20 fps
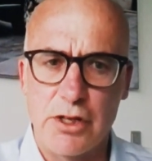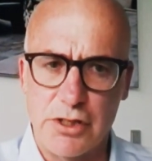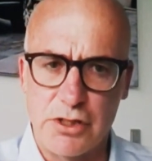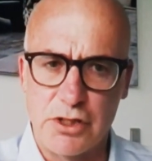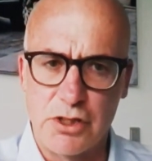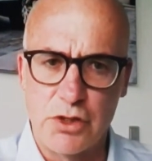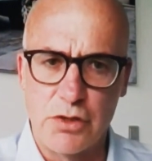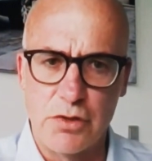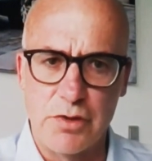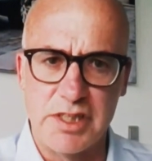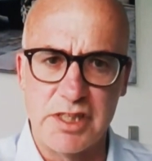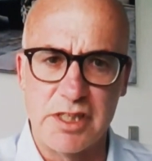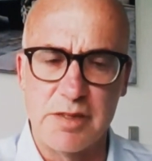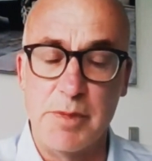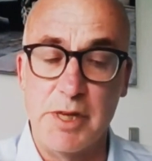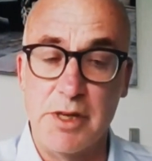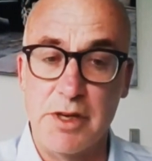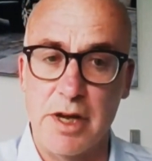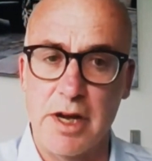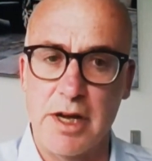the
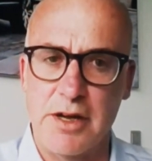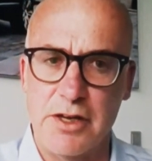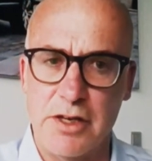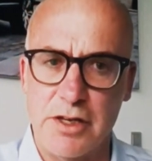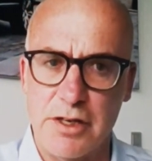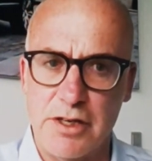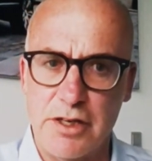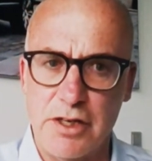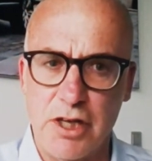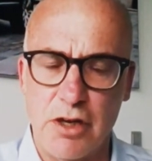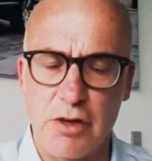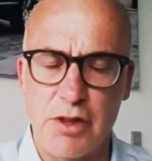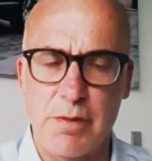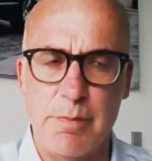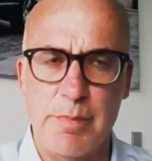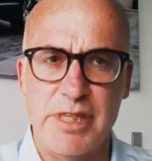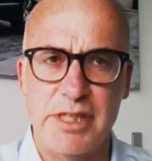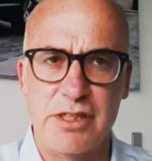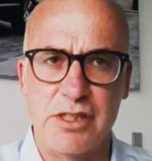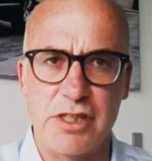tourism and
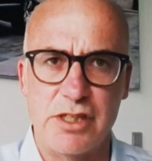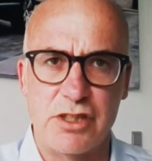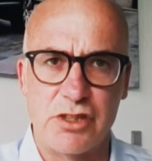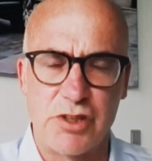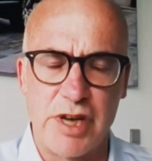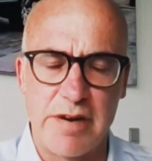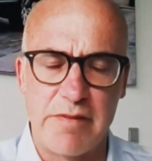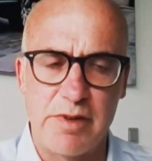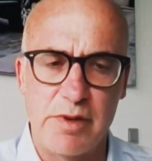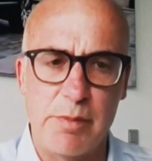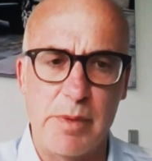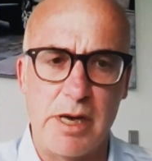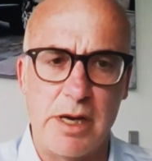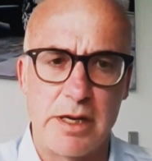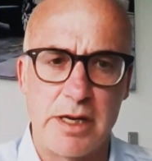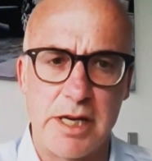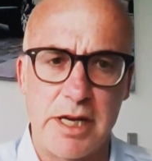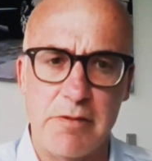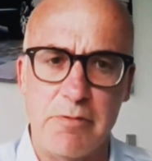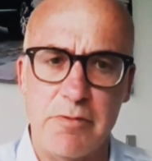the business travel
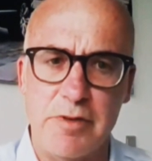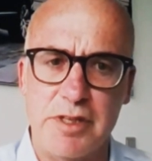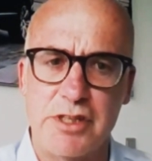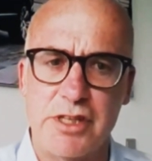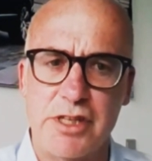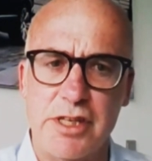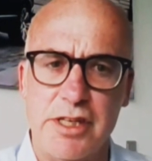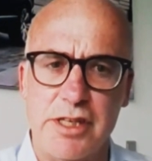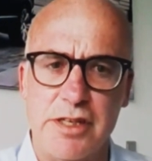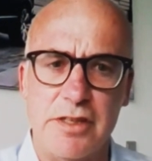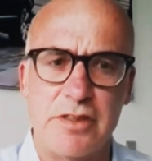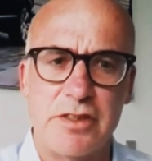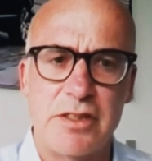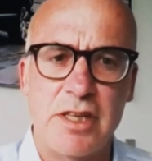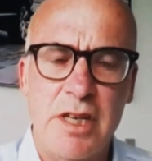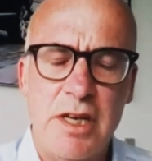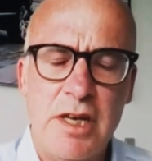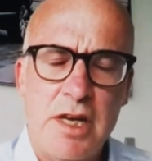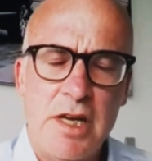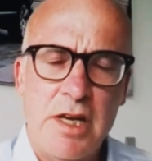market
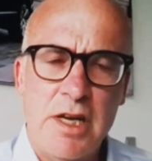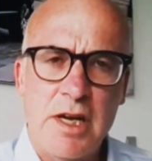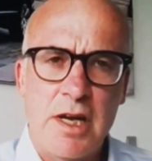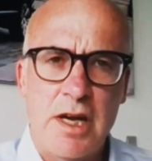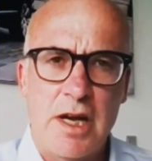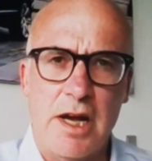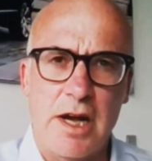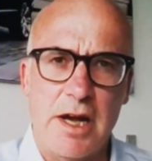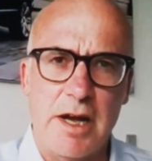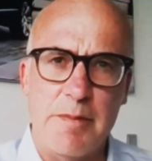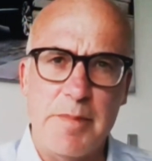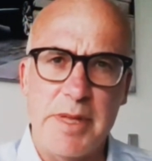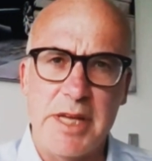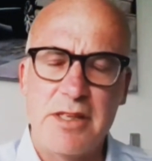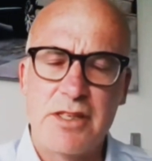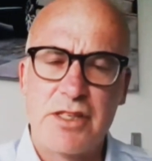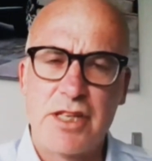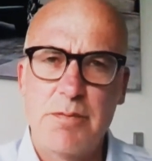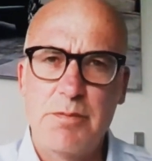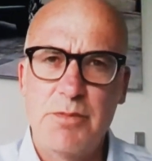returns.
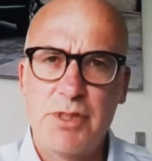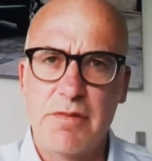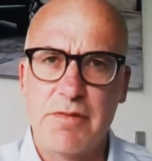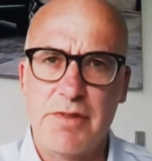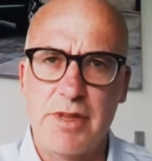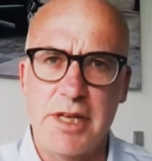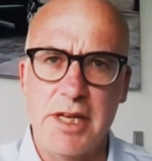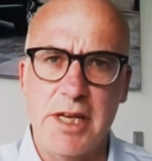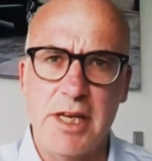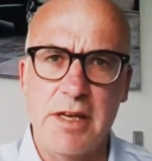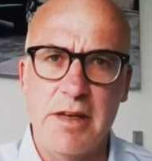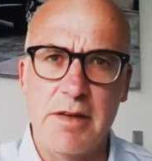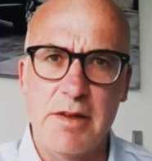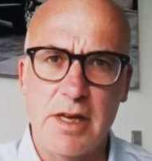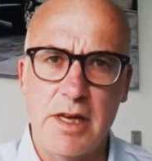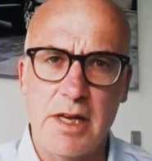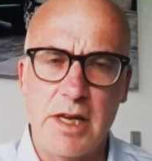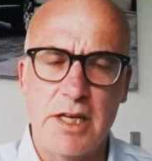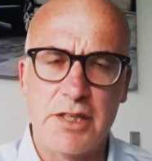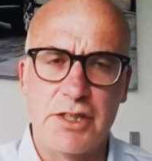In terms of
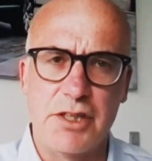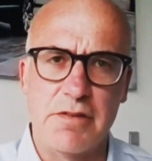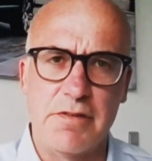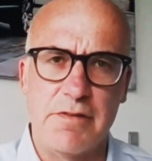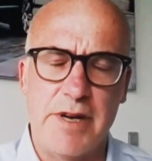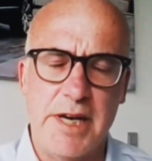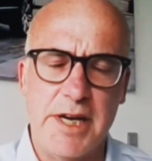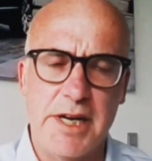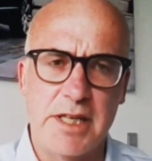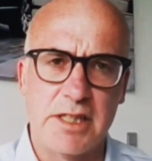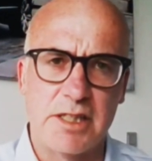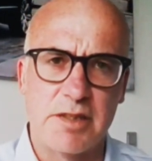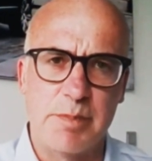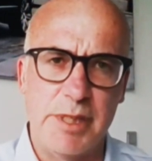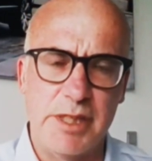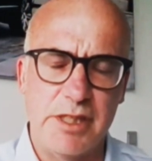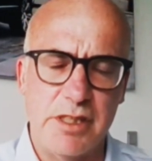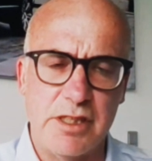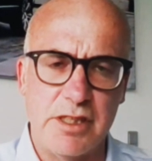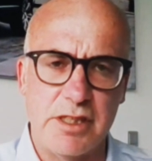the larger
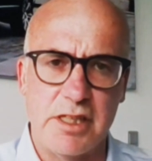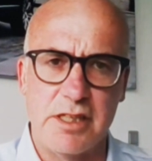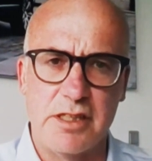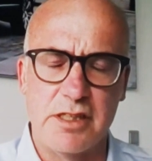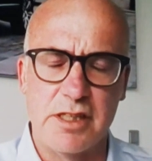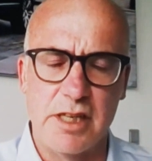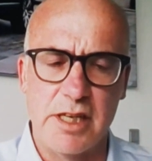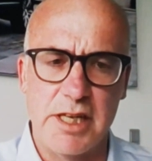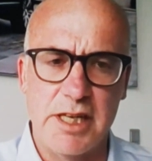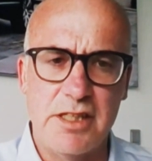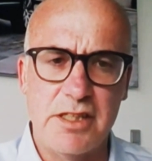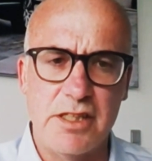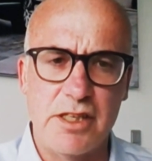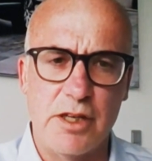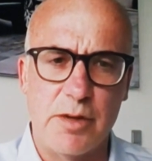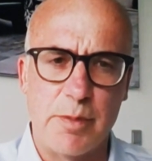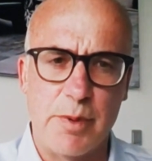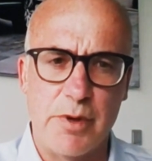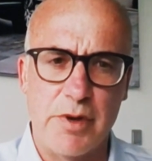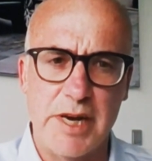finance businesses, the
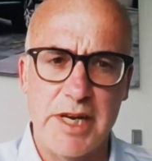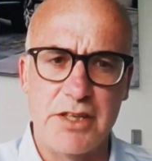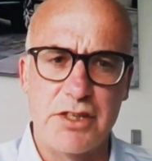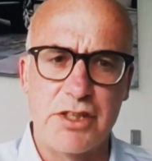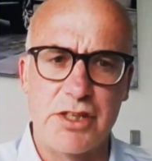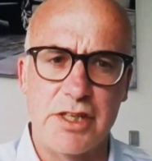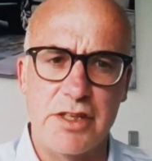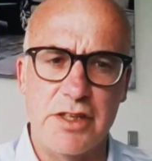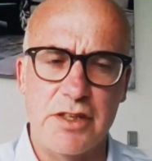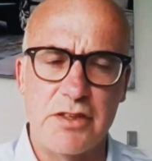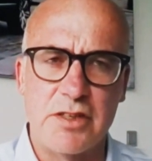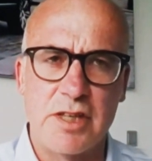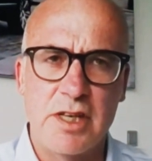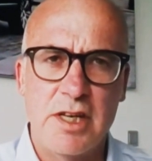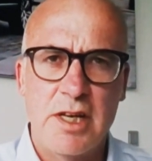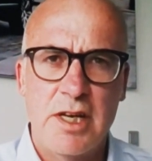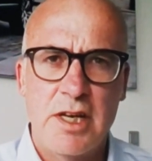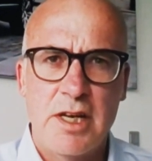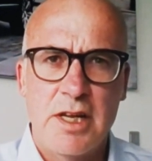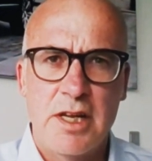leasing
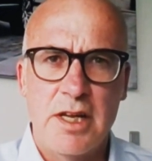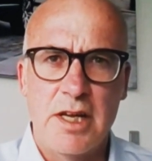operations,